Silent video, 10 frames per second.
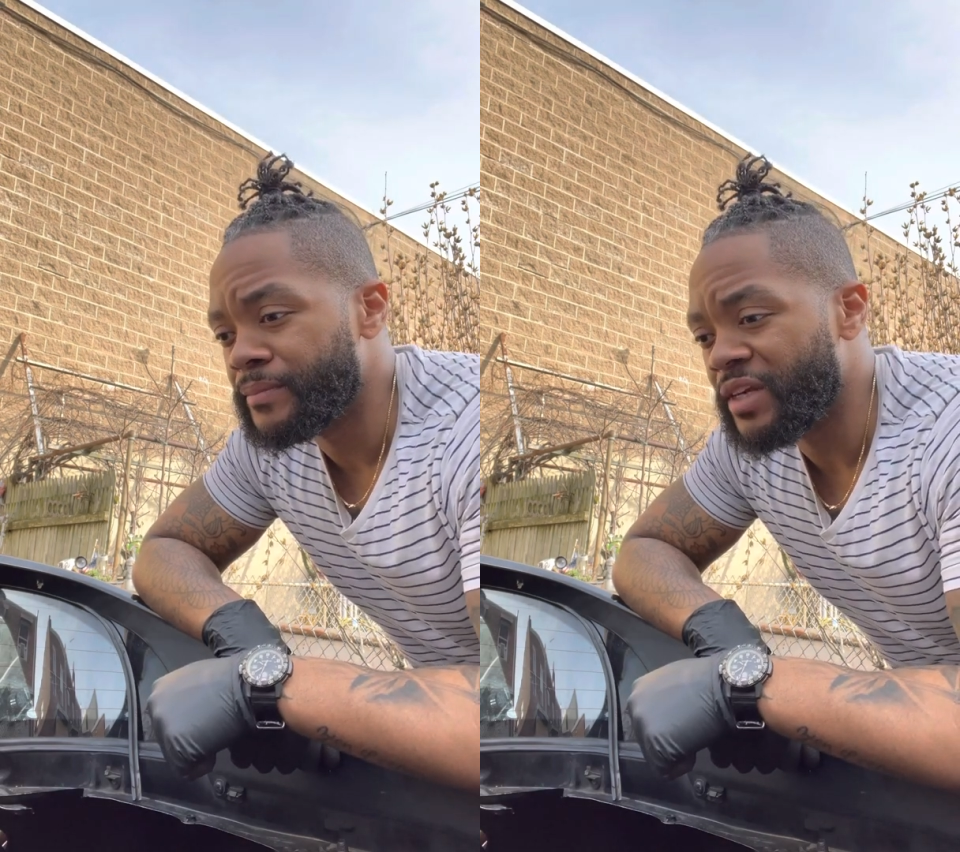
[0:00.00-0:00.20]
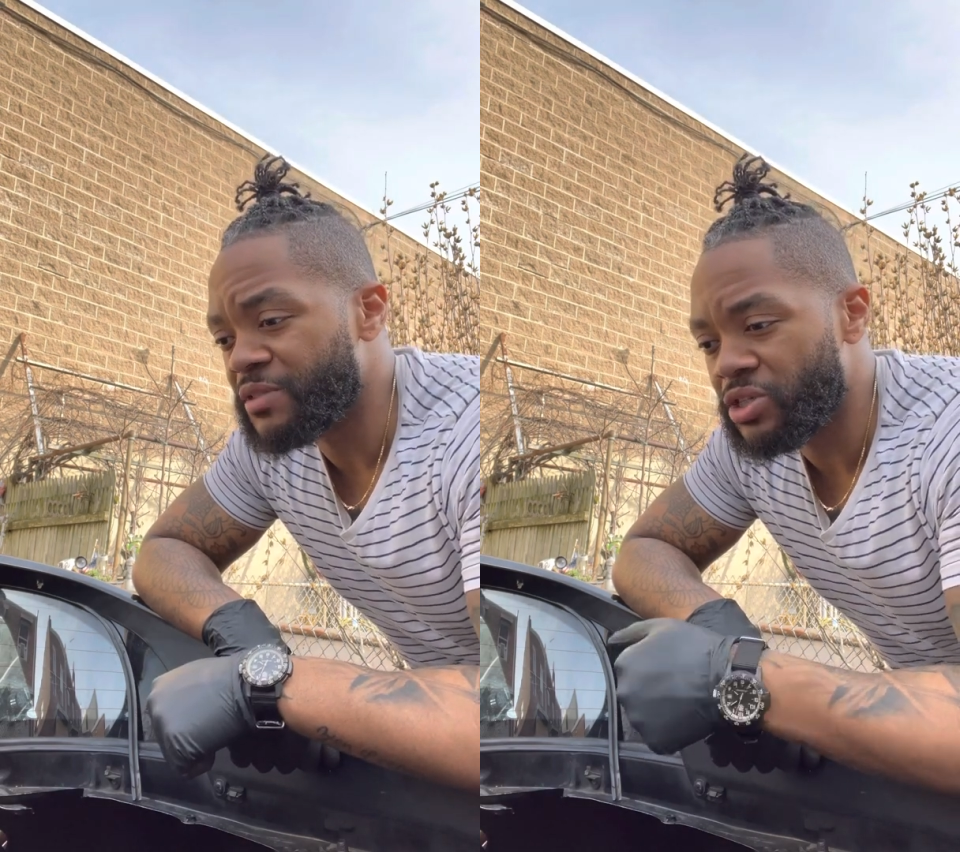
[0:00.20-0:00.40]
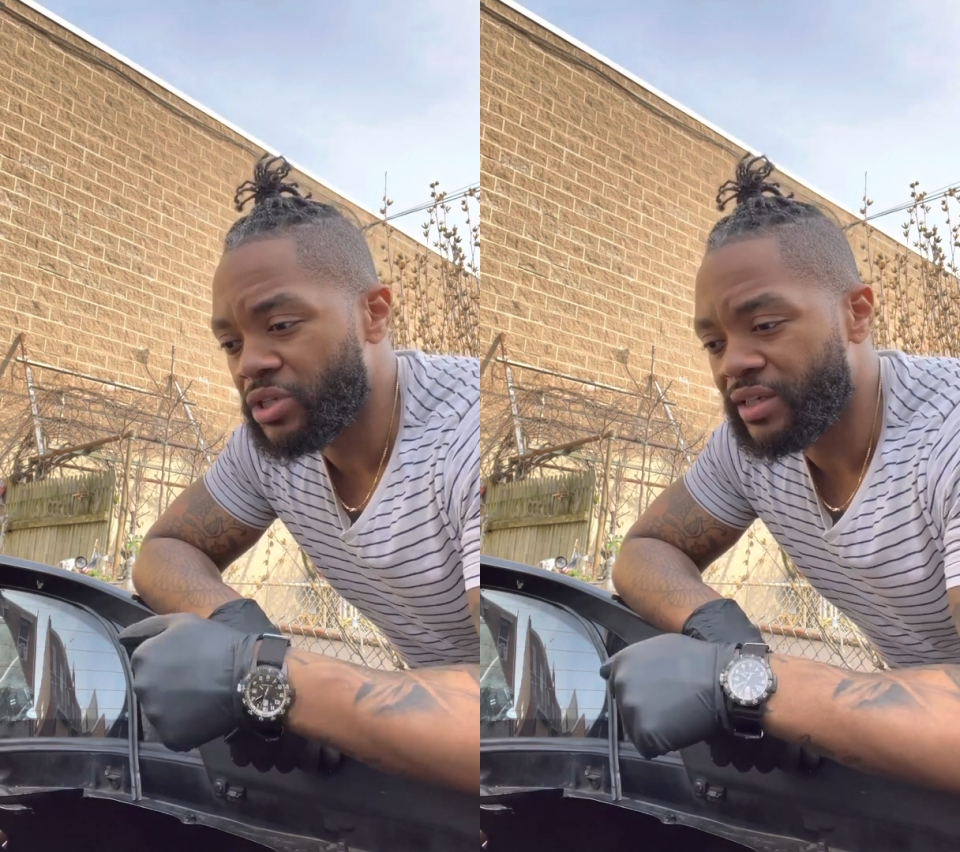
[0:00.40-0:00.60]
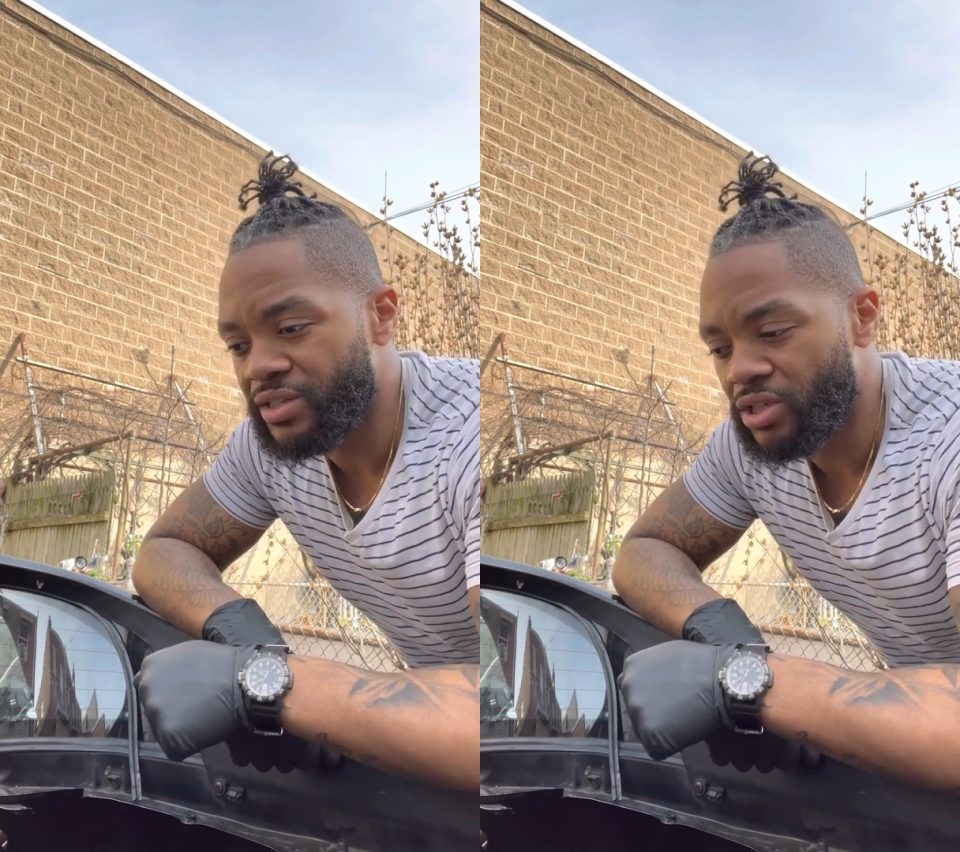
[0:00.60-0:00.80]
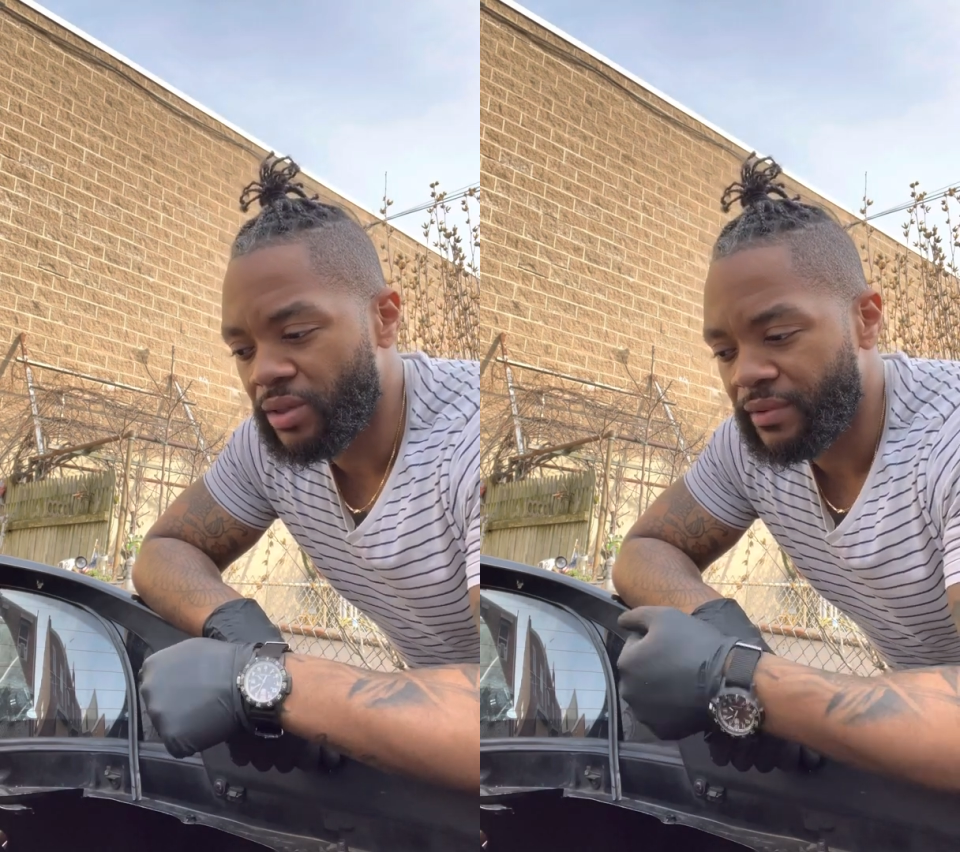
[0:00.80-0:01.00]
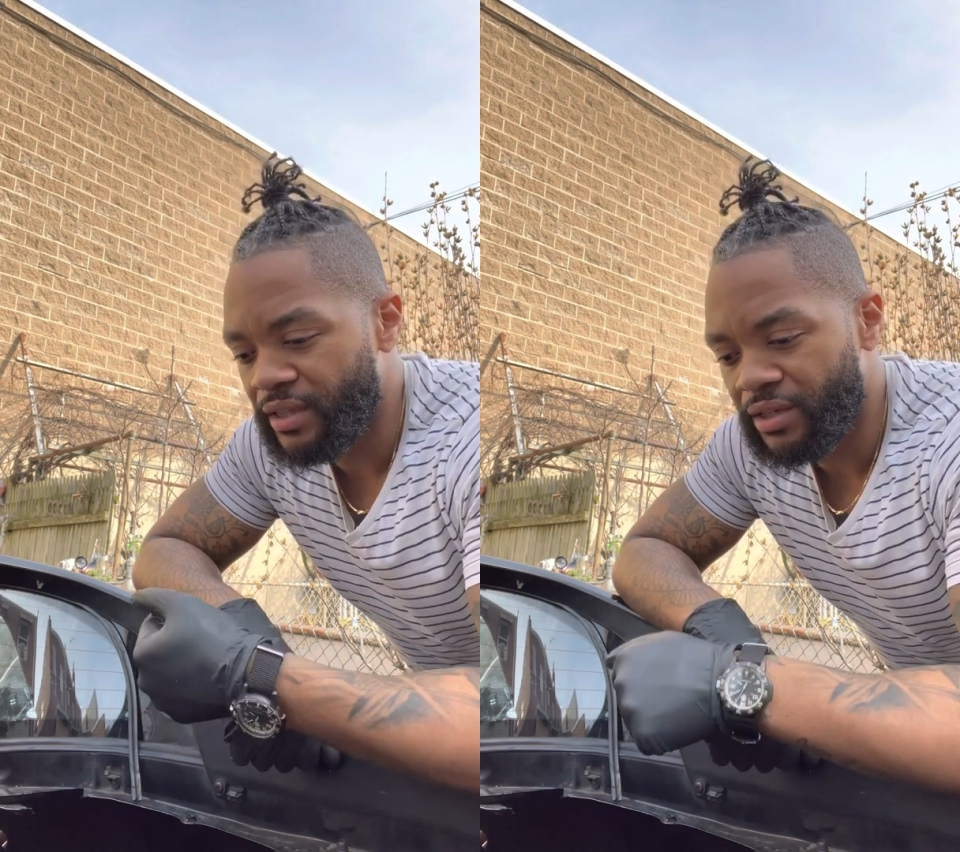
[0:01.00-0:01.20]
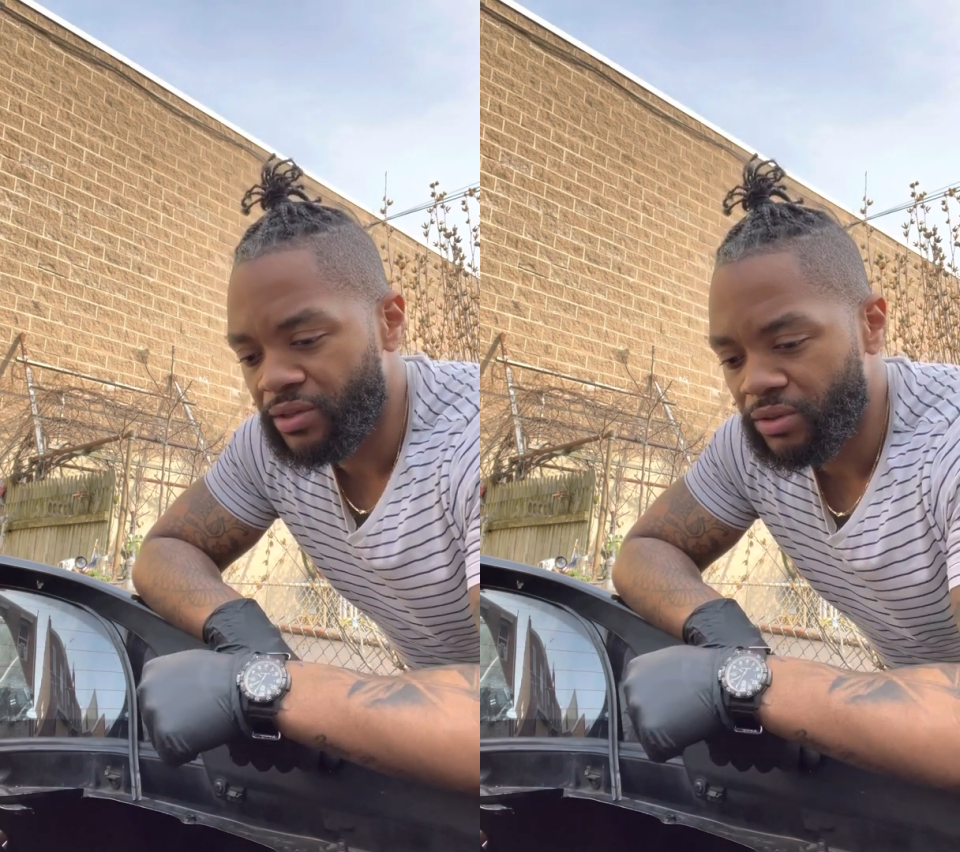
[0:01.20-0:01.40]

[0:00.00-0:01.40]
Especially considering that,